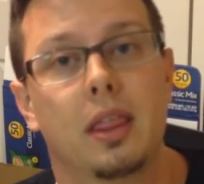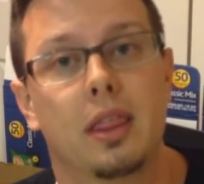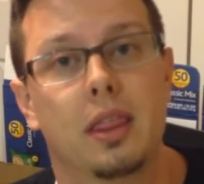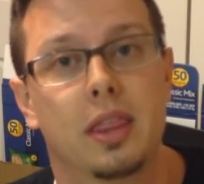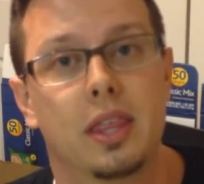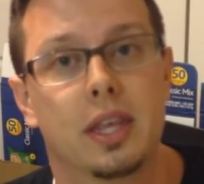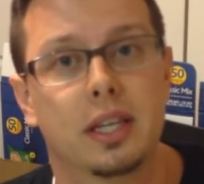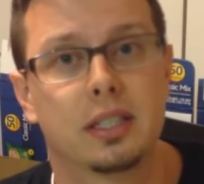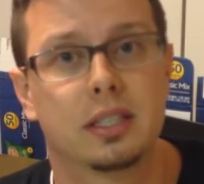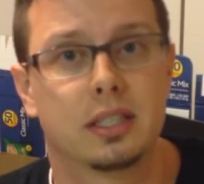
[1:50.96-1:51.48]

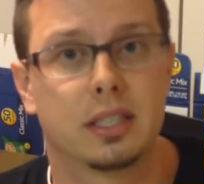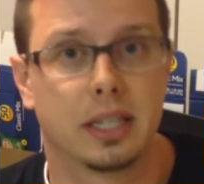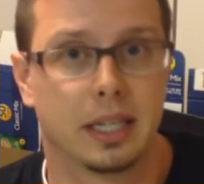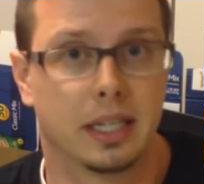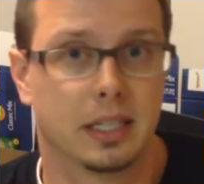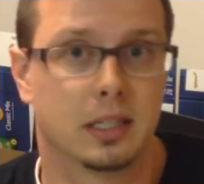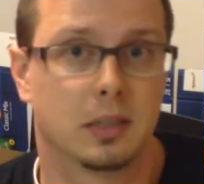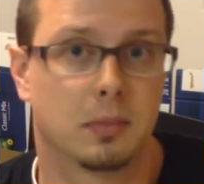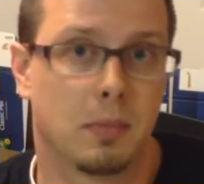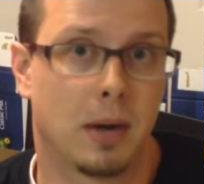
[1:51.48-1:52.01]
this
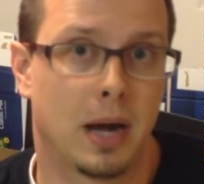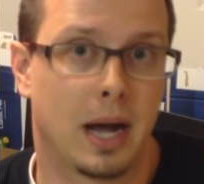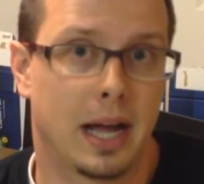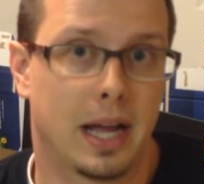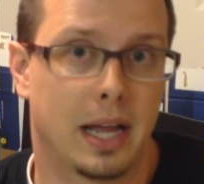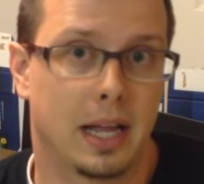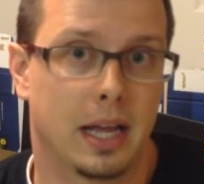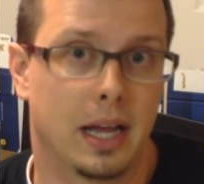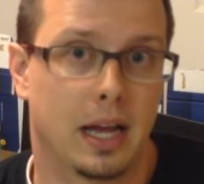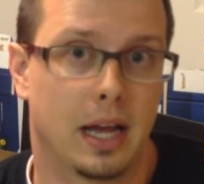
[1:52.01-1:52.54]
is
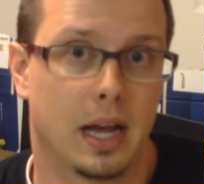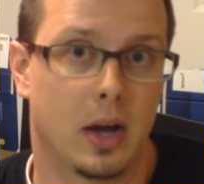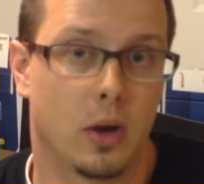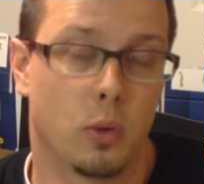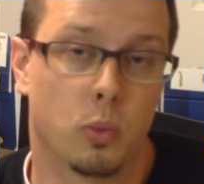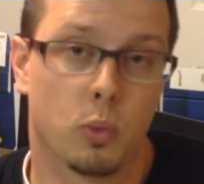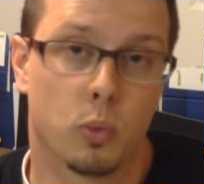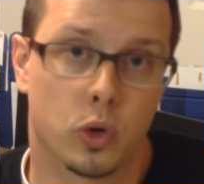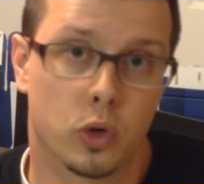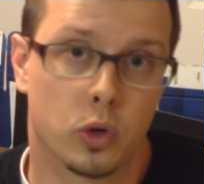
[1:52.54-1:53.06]
my
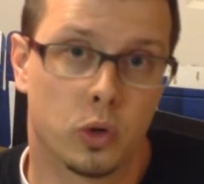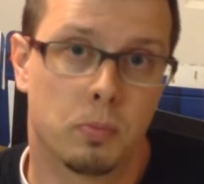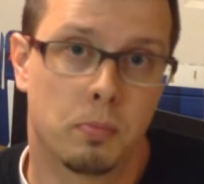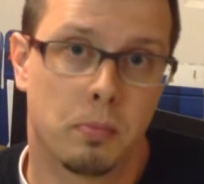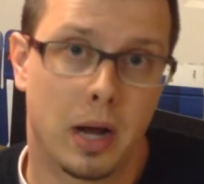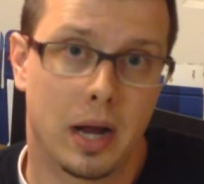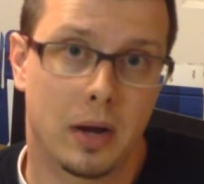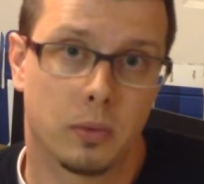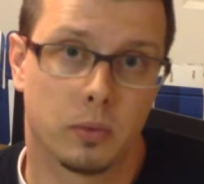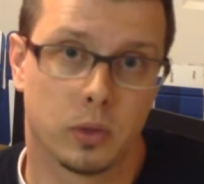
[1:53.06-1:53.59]
room
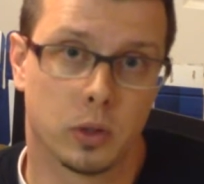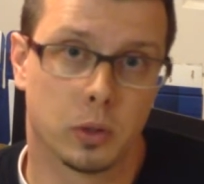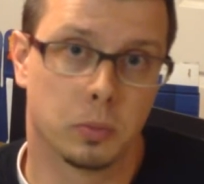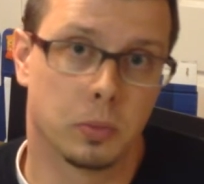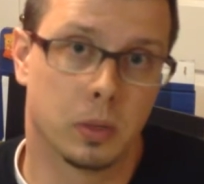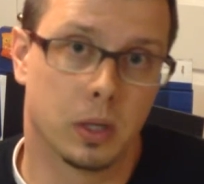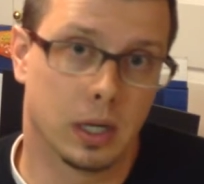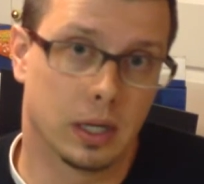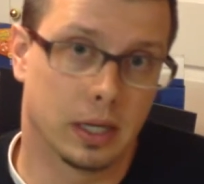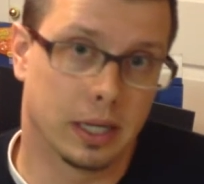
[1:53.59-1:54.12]
by
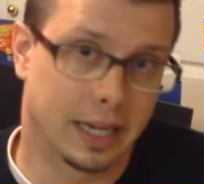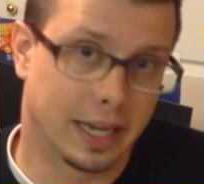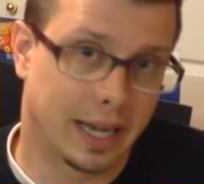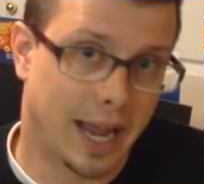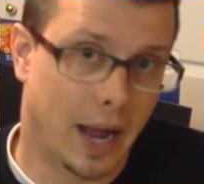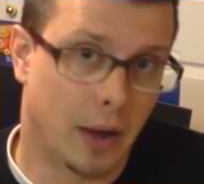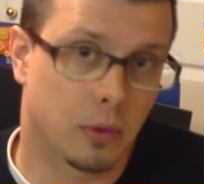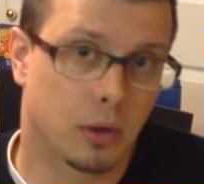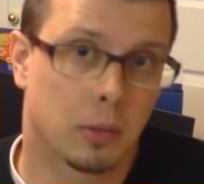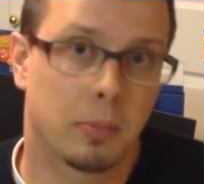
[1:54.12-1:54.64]
room,
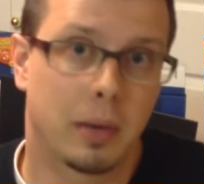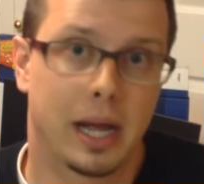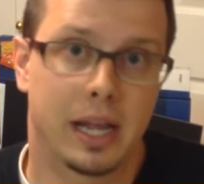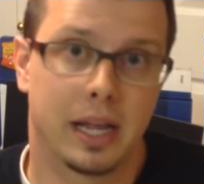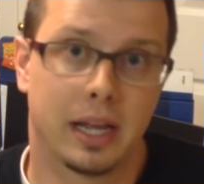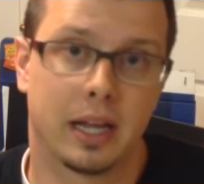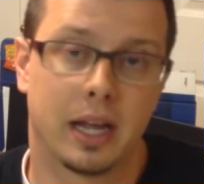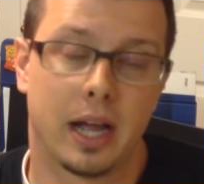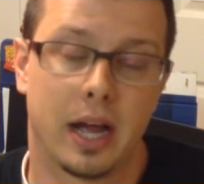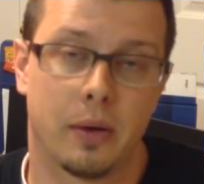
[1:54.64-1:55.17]
encounter by
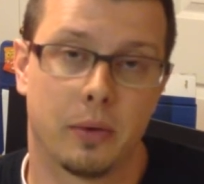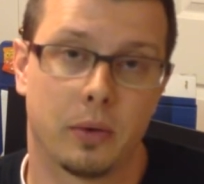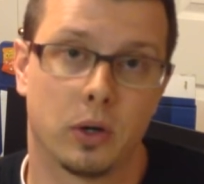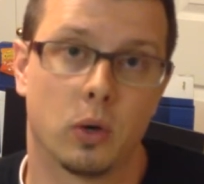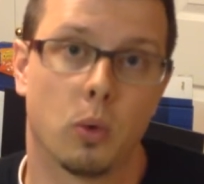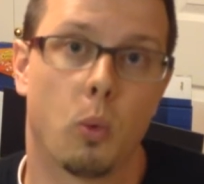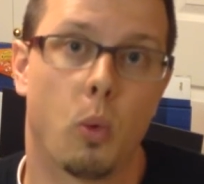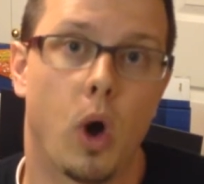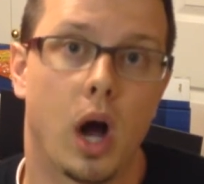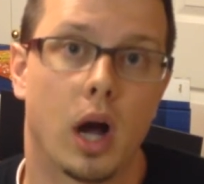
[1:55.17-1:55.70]
encounter
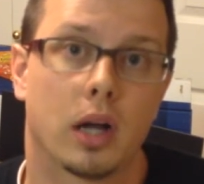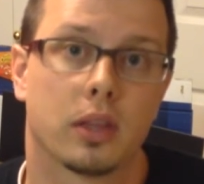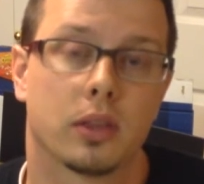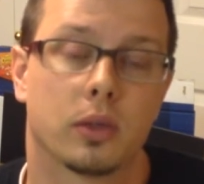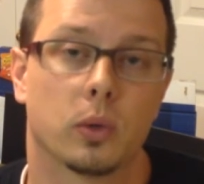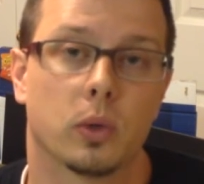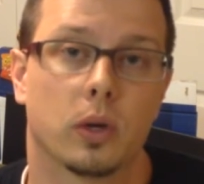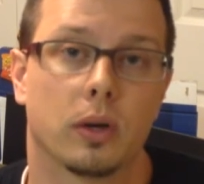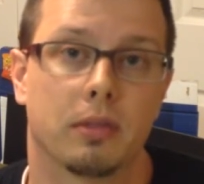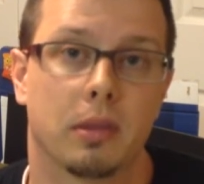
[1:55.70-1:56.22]

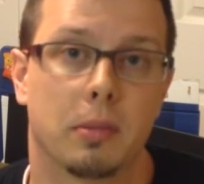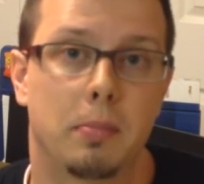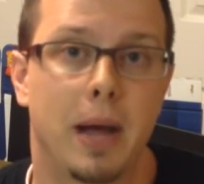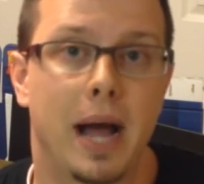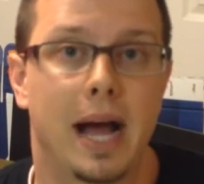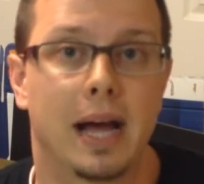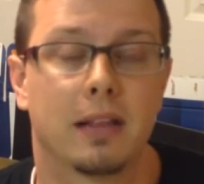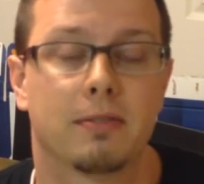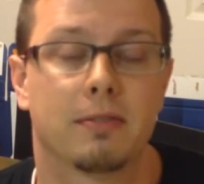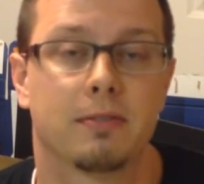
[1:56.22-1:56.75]
walkthrough of the
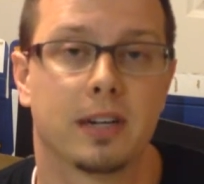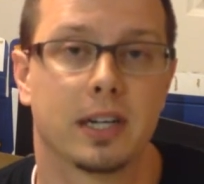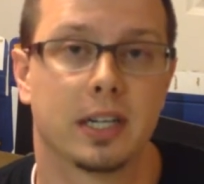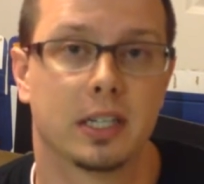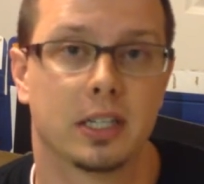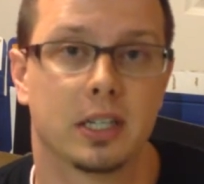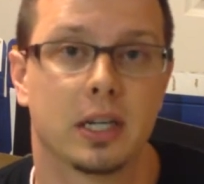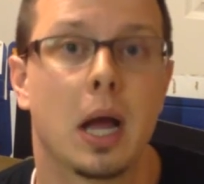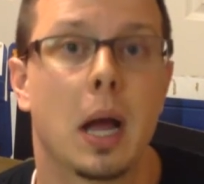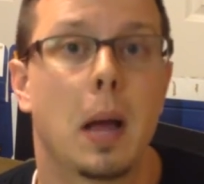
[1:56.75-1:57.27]

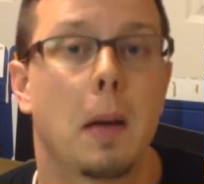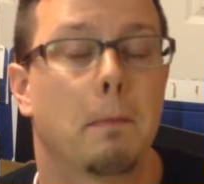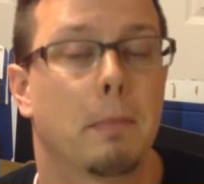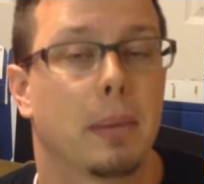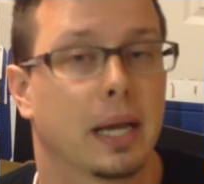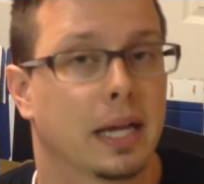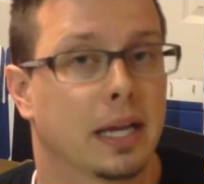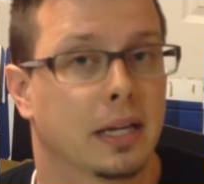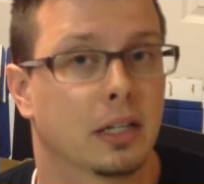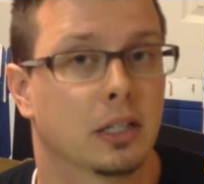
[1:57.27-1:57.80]
Pathfinder
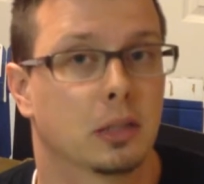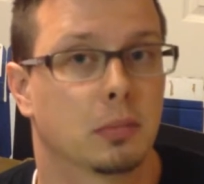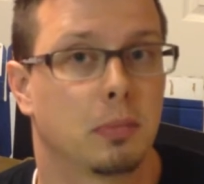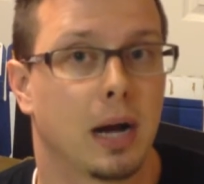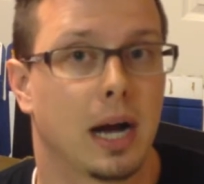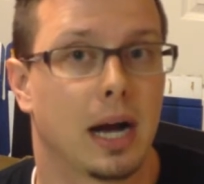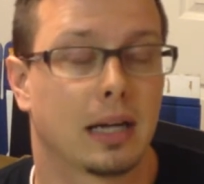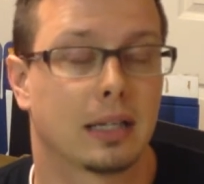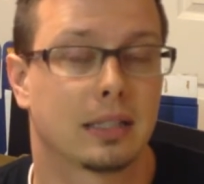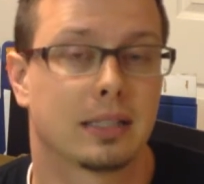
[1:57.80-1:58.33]
Beginner's
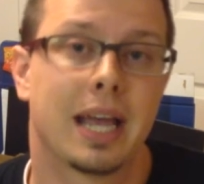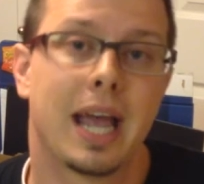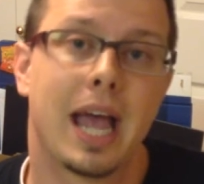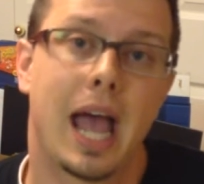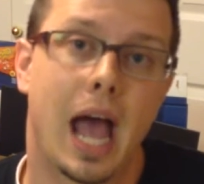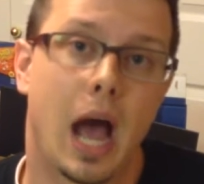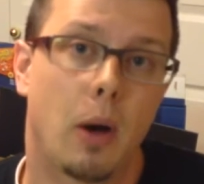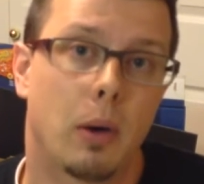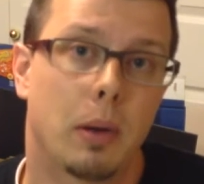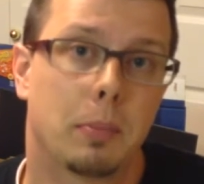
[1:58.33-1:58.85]
Box.
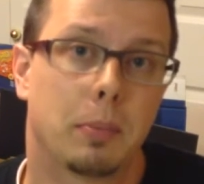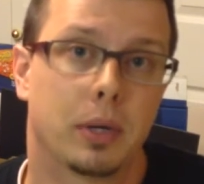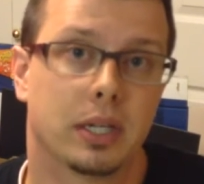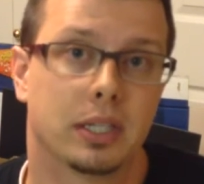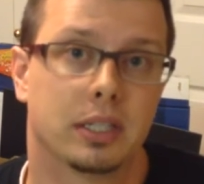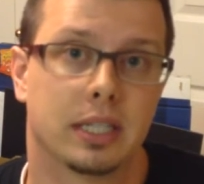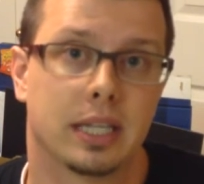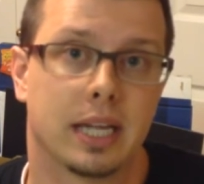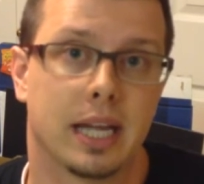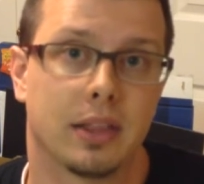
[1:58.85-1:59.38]
How I put it
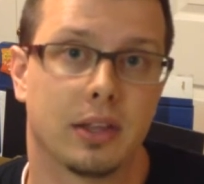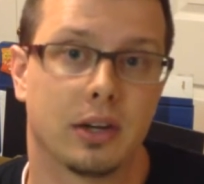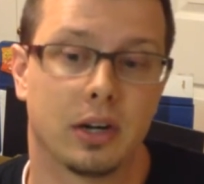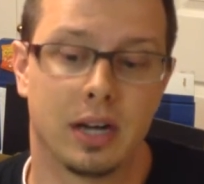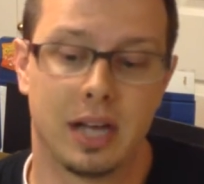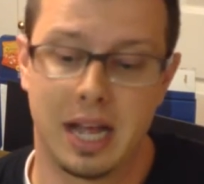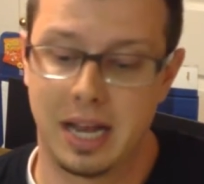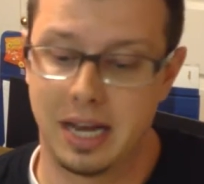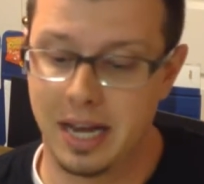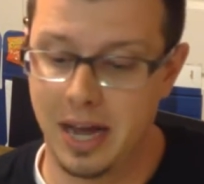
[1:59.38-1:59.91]
together.
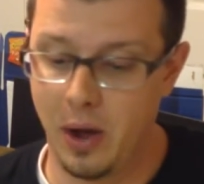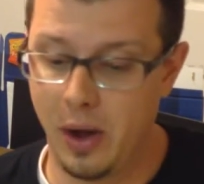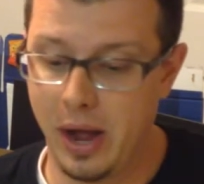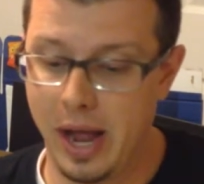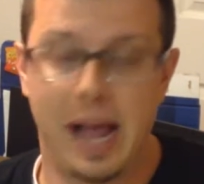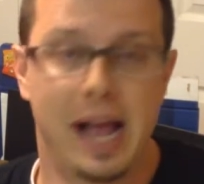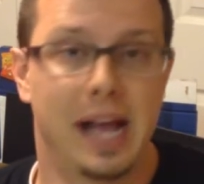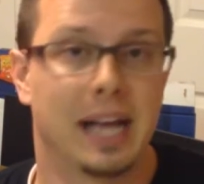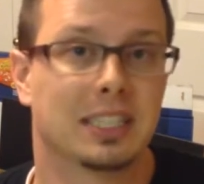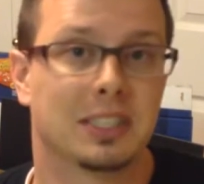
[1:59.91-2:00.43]
Now,
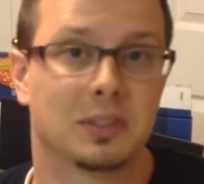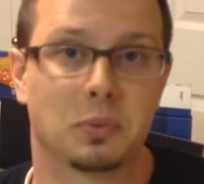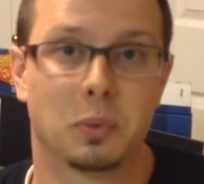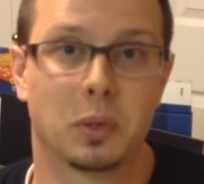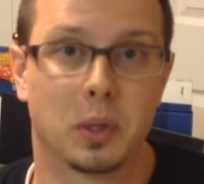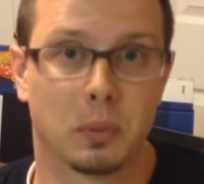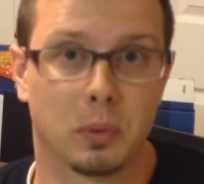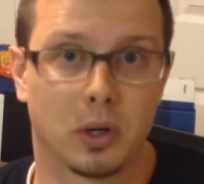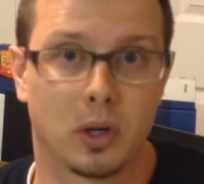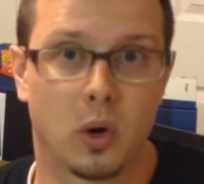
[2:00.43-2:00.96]
as we're
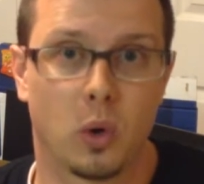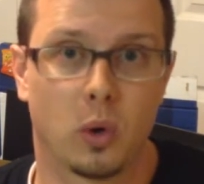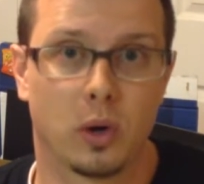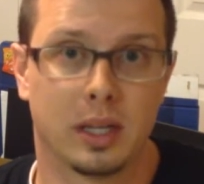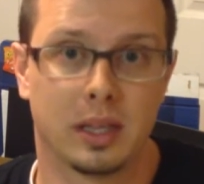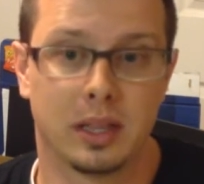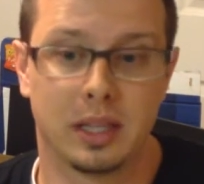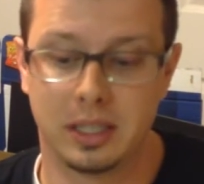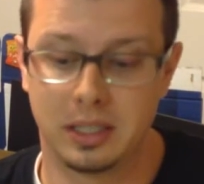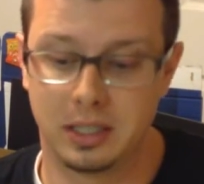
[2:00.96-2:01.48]

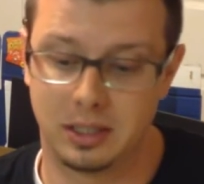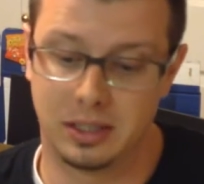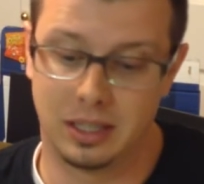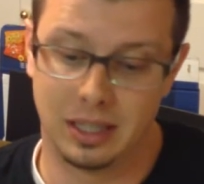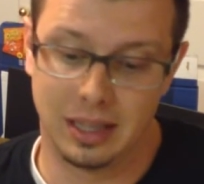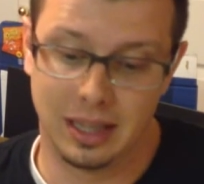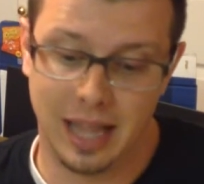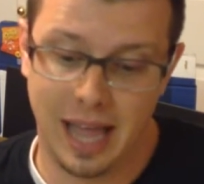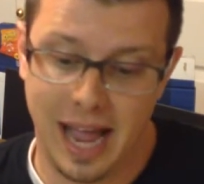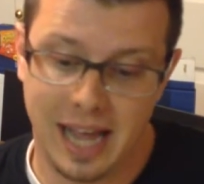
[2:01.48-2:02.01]
recording this, the
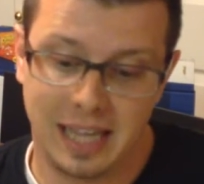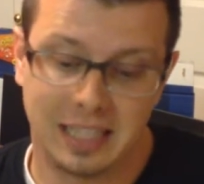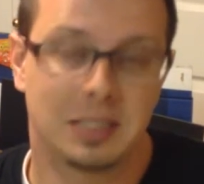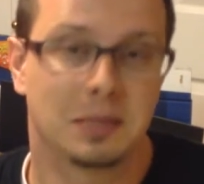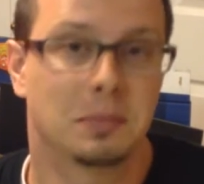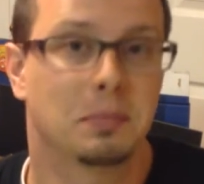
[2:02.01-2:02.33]
last